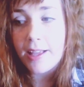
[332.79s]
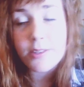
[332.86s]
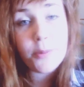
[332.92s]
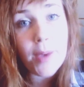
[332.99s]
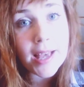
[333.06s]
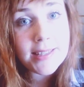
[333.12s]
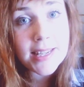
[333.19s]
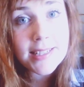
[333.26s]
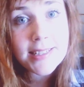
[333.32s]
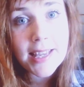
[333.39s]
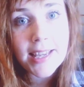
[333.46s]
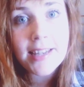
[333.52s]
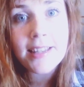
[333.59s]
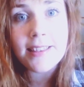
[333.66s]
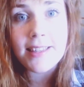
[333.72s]
So as I
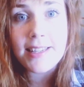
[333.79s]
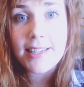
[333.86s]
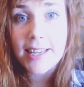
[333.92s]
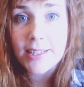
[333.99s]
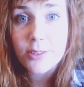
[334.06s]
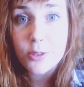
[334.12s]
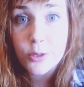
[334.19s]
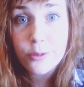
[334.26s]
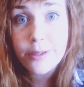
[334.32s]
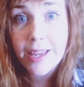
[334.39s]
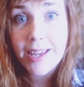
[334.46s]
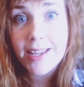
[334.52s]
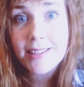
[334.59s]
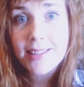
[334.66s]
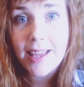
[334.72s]
said, the next 2 days